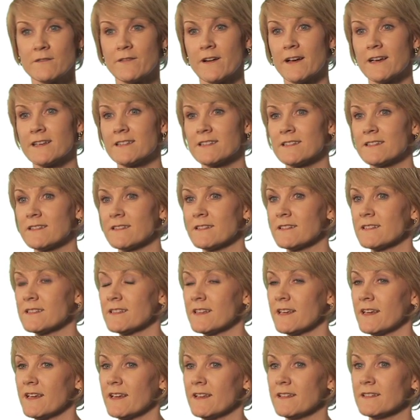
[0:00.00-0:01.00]
devices
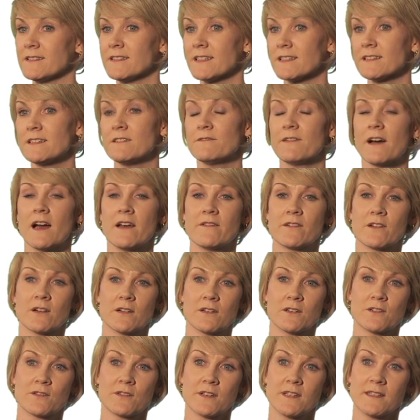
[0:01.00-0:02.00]
in 65
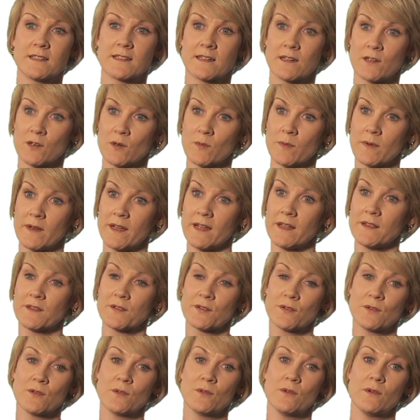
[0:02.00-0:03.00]
countries globally
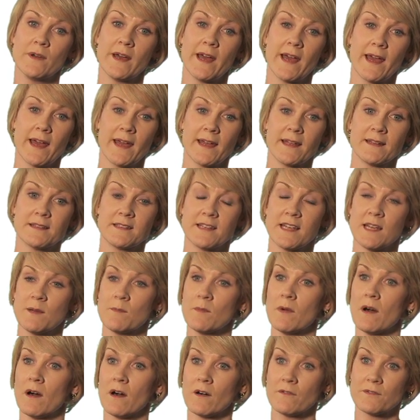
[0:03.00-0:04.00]
through a
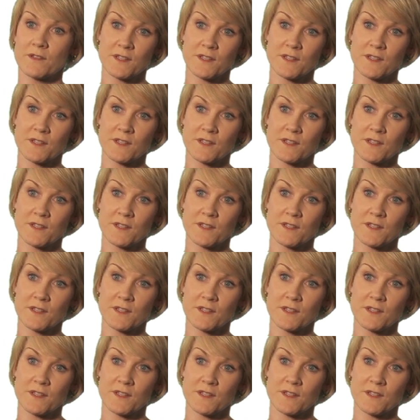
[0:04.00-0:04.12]
team of